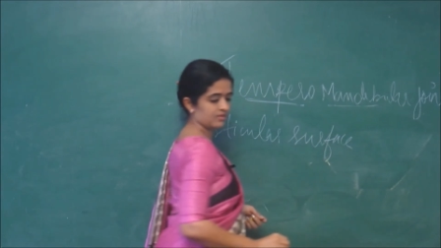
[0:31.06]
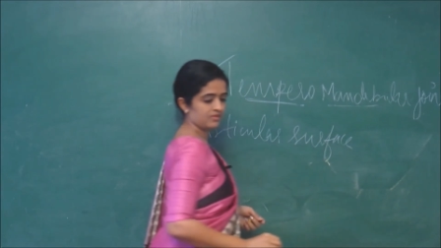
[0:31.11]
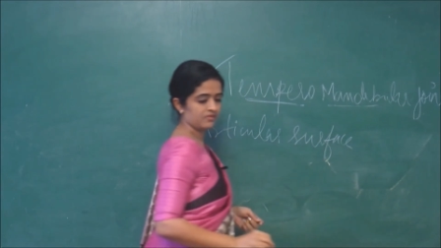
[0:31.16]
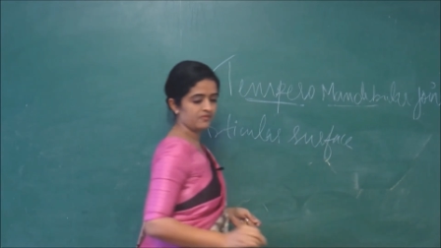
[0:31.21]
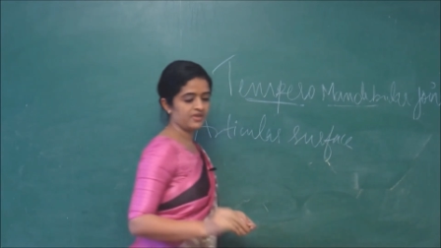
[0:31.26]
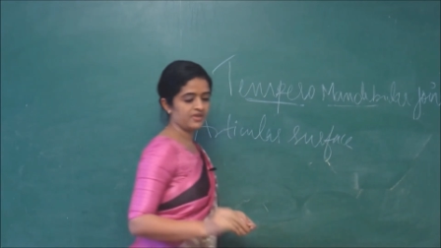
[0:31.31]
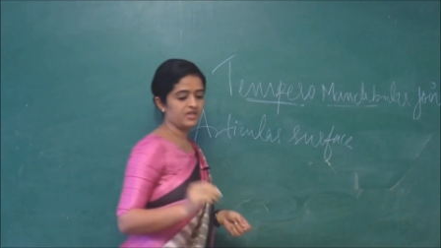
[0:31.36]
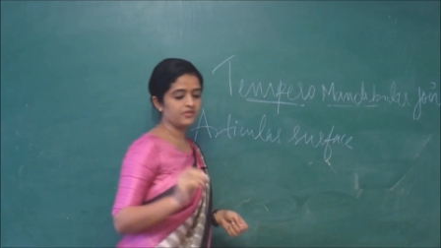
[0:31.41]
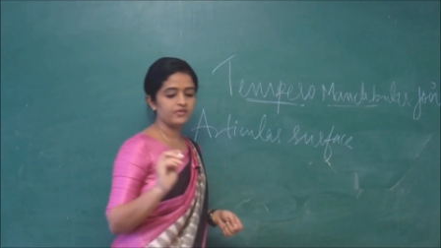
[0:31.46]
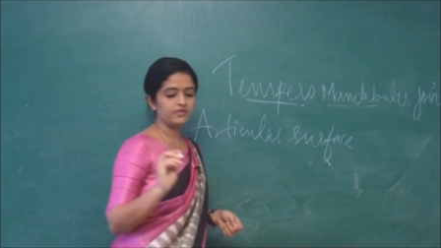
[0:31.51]

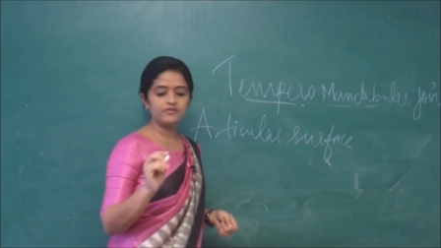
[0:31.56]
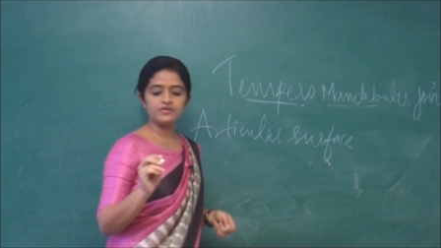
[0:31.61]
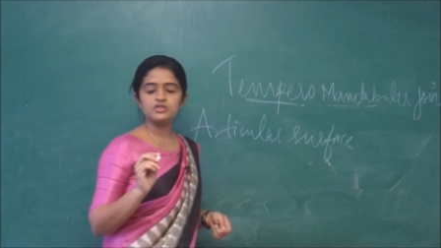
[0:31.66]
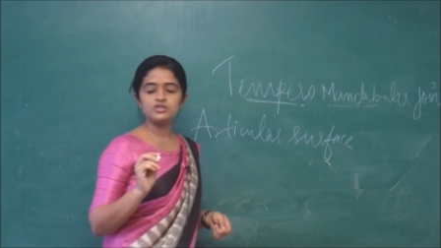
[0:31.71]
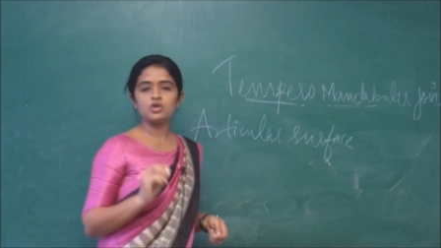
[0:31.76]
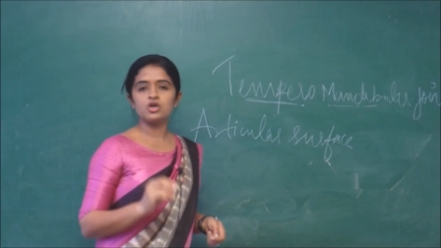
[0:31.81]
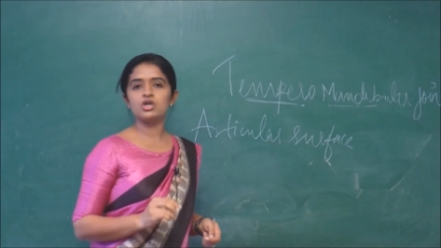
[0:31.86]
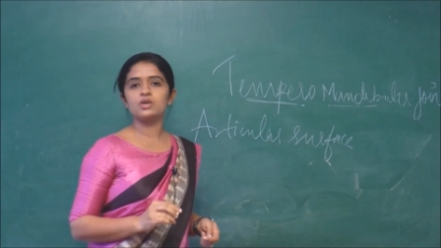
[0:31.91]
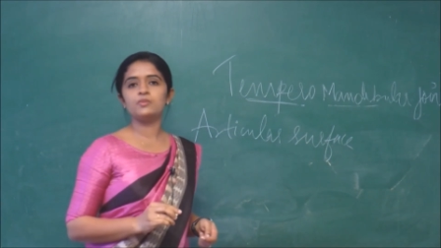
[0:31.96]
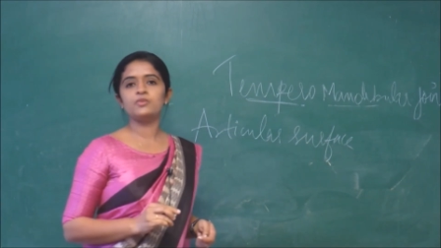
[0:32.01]
whenever we
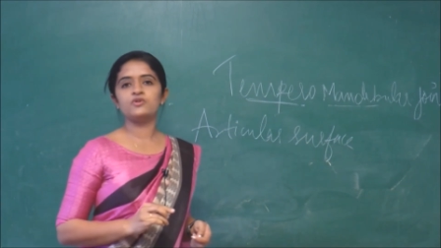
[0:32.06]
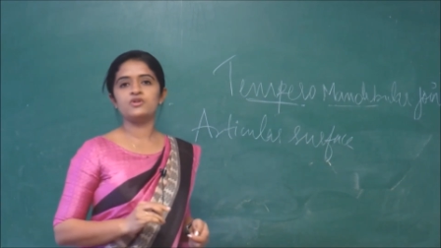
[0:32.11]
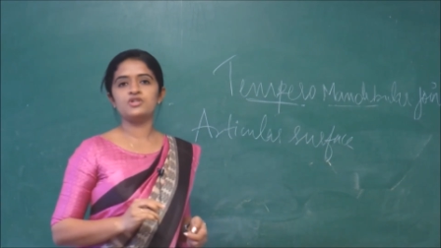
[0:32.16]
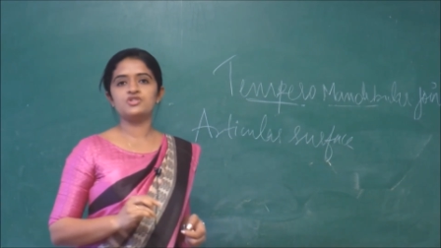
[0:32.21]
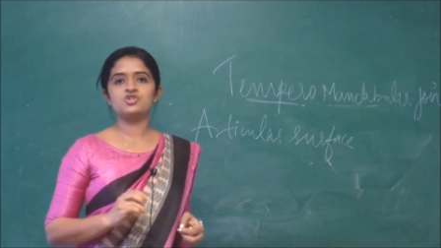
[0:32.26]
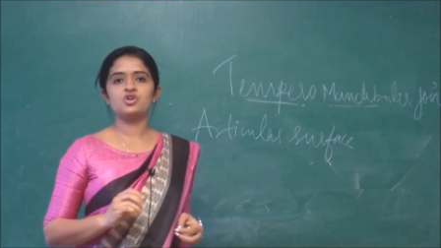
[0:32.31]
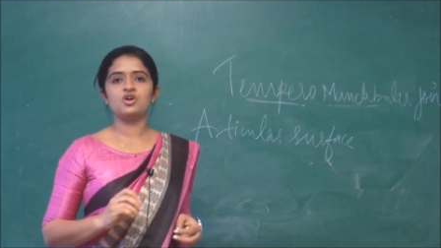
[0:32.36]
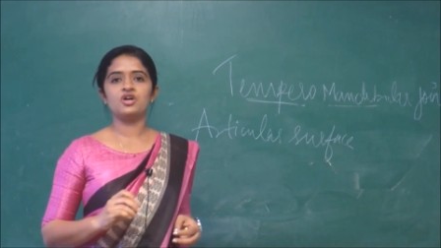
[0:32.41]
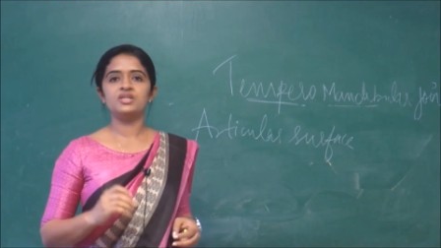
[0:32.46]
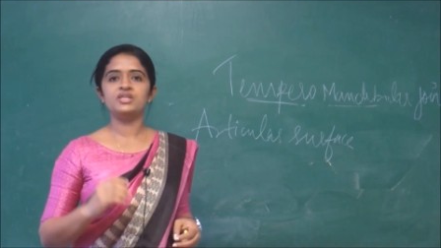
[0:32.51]
talk about a
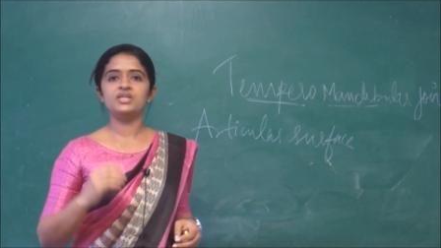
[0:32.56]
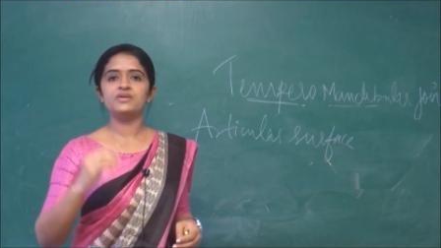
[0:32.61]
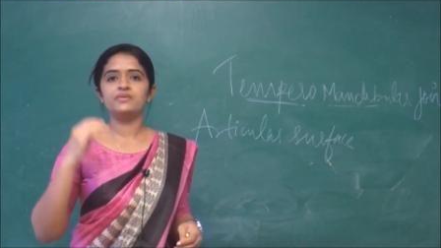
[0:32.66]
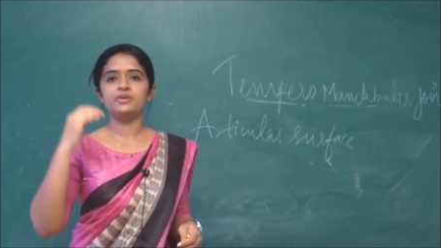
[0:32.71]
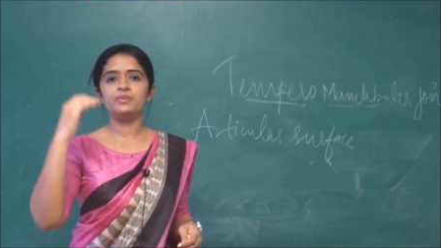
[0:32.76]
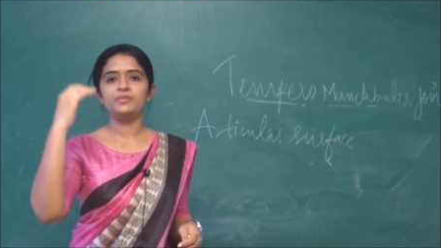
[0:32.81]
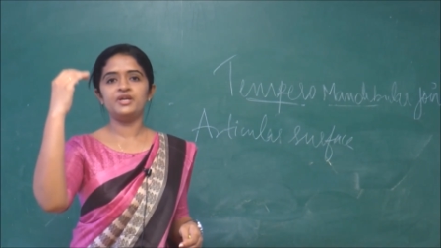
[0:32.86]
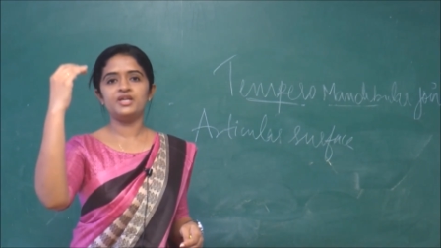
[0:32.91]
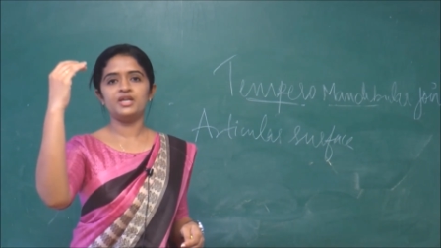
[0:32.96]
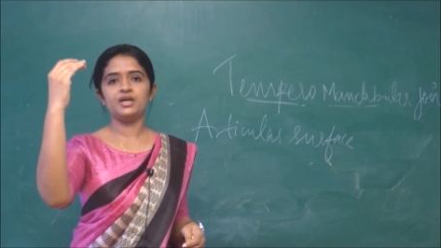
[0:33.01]
joint there
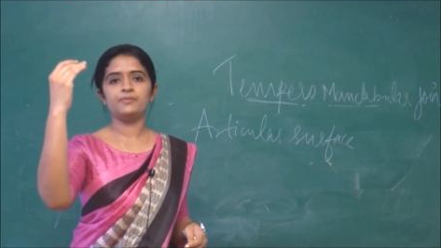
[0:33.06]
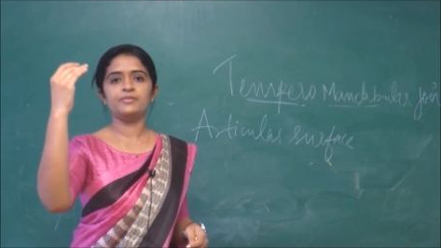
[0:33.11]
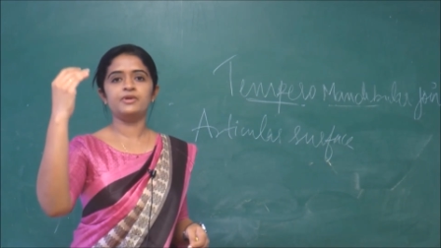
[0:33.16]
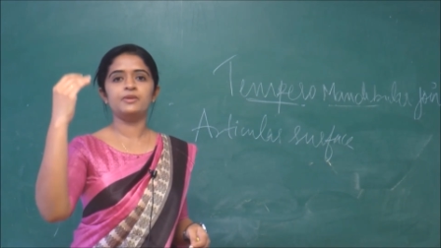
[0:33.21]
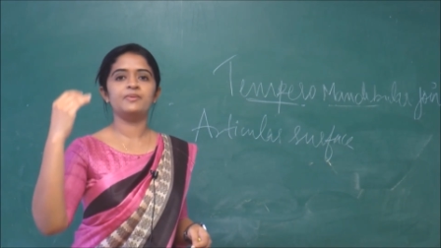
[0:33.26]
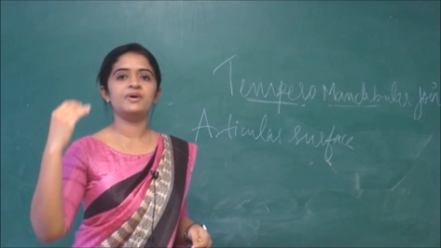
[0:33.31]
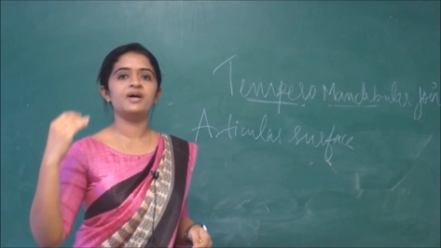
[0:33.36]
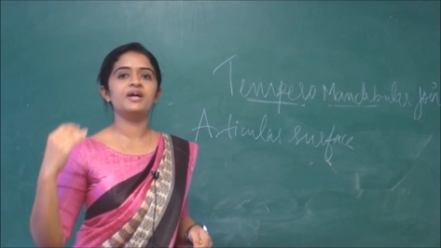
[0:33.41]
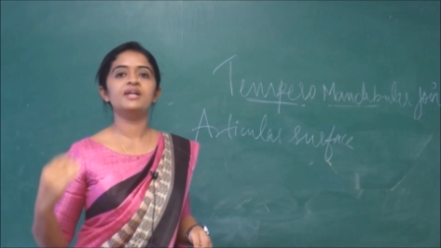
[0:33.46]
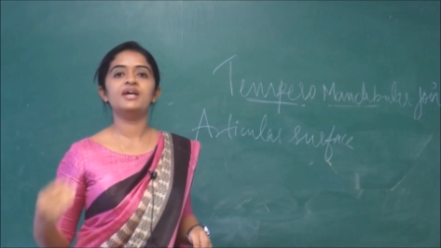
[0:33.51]
will be an upper
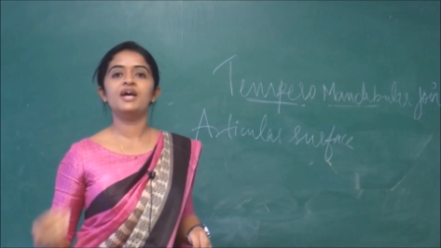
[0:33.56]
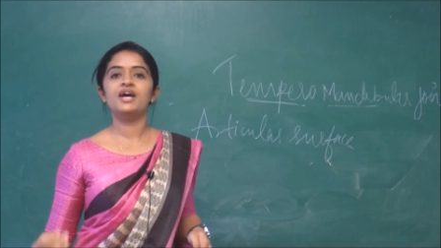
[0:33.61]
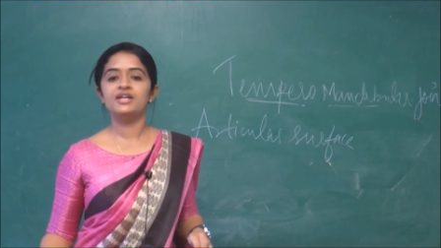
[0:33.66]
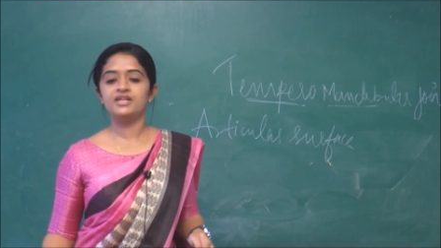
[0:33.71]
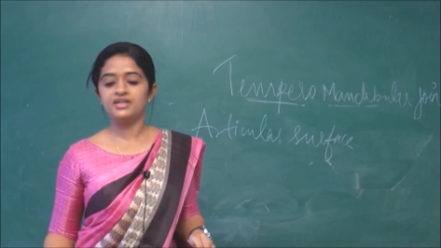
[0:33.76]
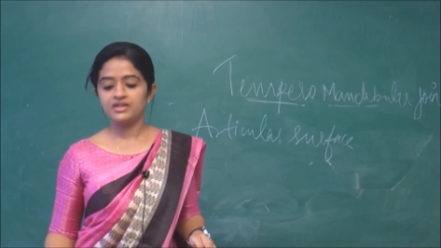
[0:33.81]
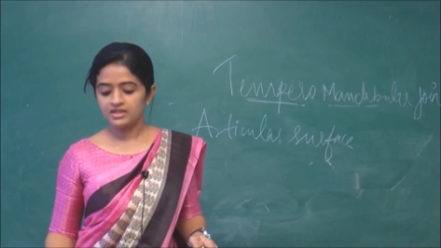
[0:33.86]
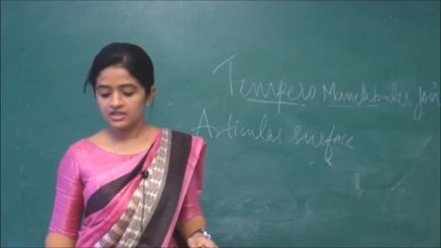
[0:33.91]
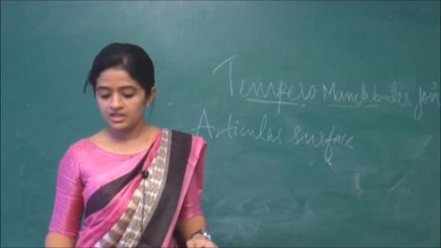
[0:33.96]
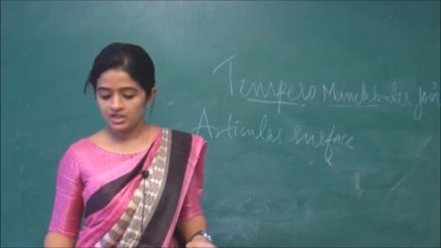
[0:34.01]
part and
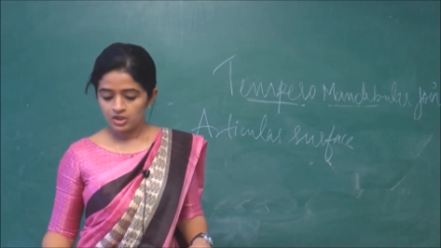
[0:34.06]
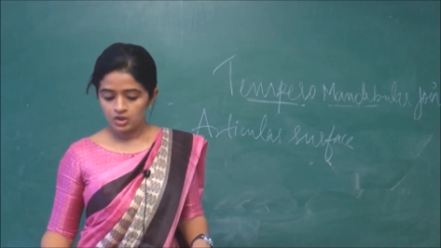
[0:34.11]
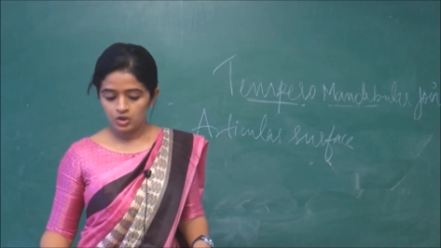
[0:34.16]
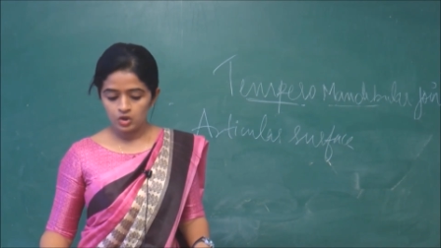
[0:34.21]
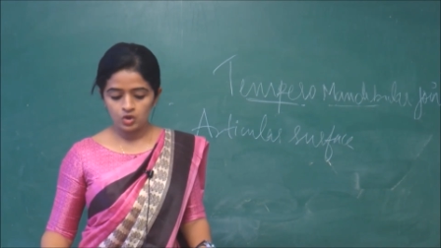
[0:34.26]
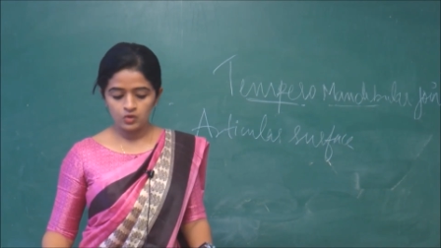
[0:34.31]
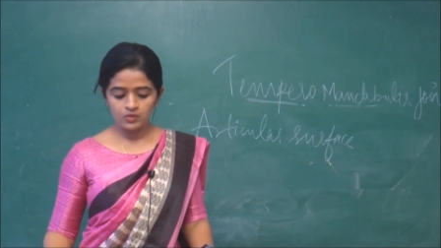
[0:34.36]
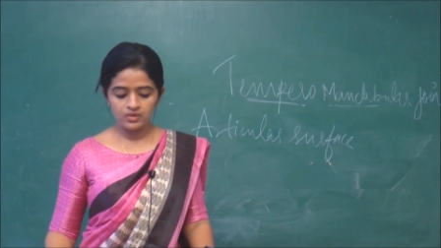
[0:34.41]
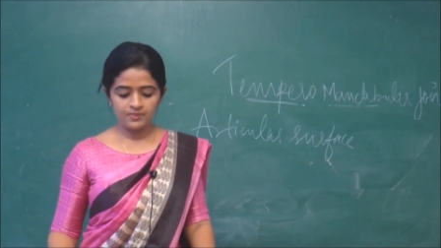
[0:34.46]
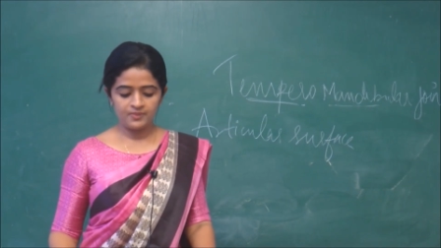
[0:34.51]
a
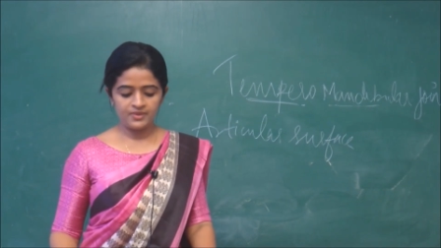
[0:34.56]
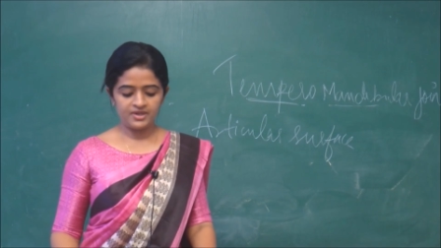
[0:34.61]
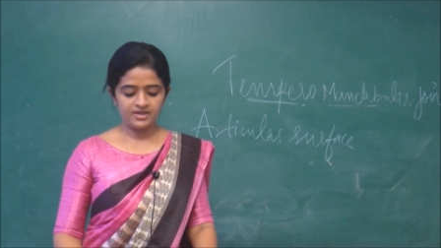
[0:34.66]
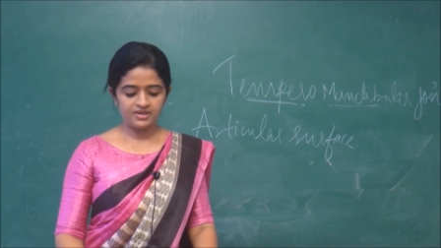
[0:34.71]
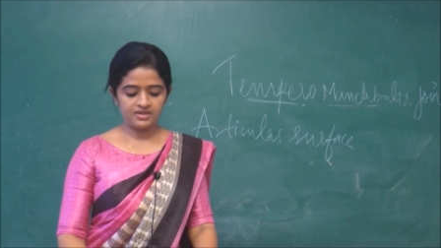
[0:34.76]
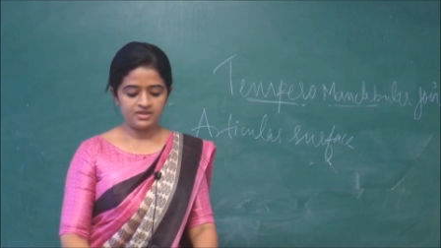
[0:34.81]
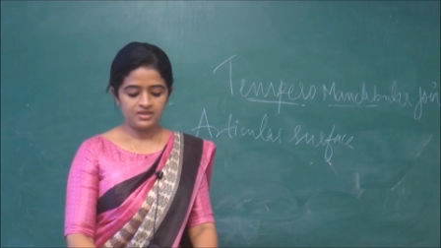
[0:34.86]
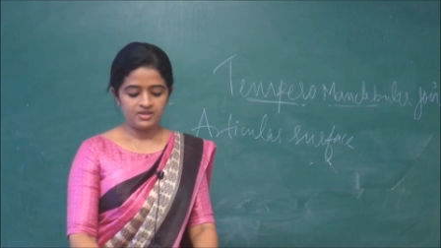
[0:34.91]
lower part.